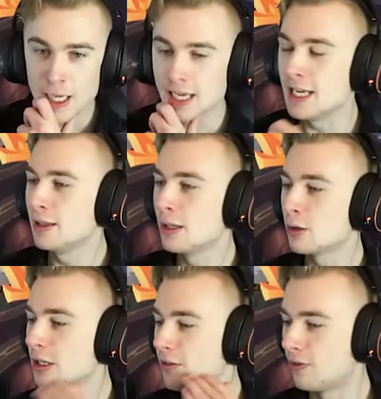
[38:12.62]
He
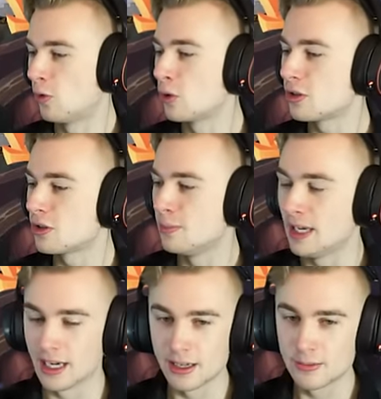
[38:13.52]
literally forced
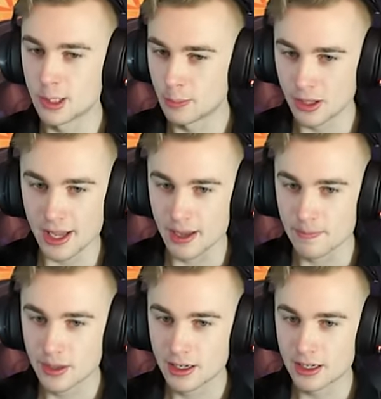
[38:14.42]
me to play it
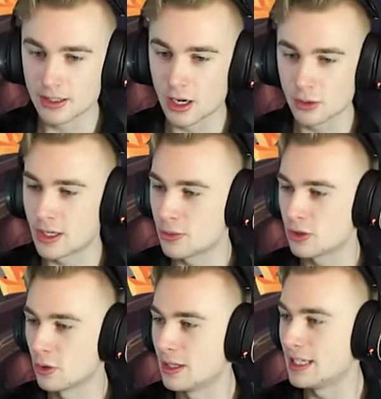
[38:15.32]
because otherwise it
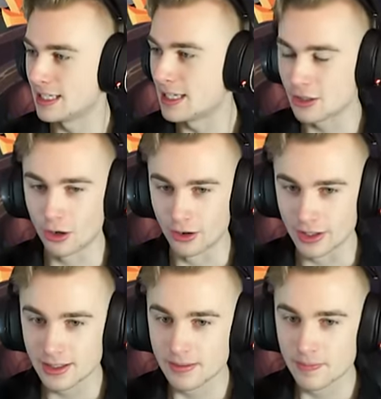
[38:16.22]
was going to get
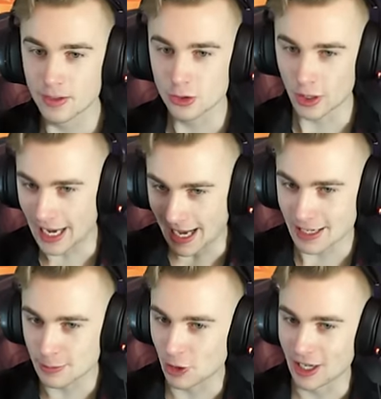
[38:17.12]
discarded. So I
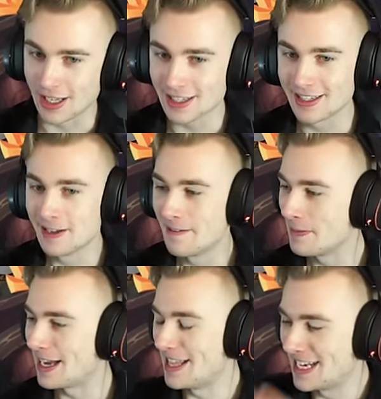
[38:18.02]
had to play it.
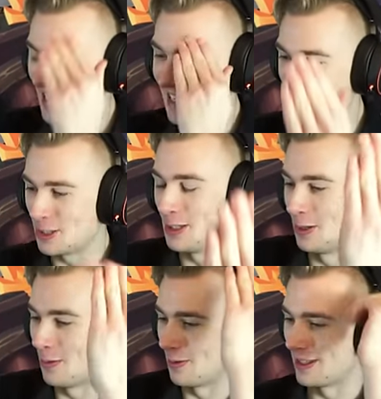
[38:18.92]
And then he, it just
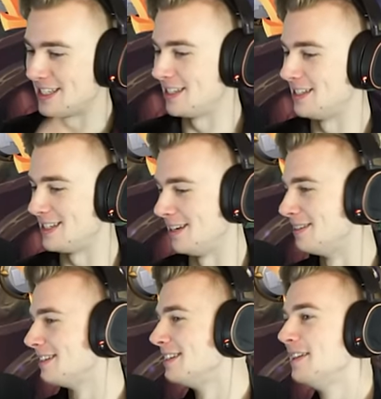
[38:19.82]
still, oh, that's insane.
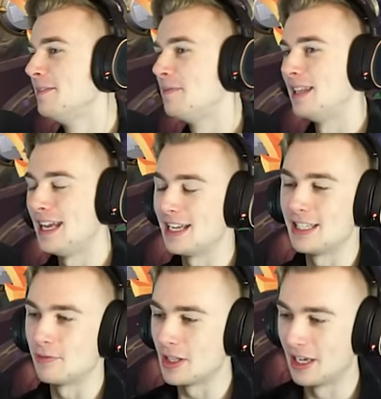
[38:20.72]
He has
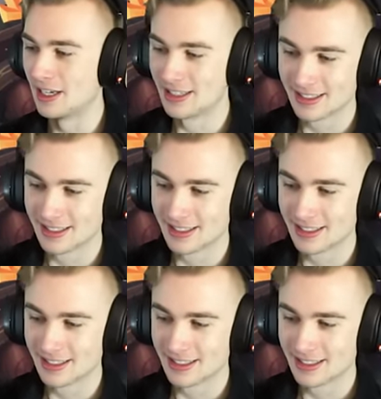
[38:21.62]
everything.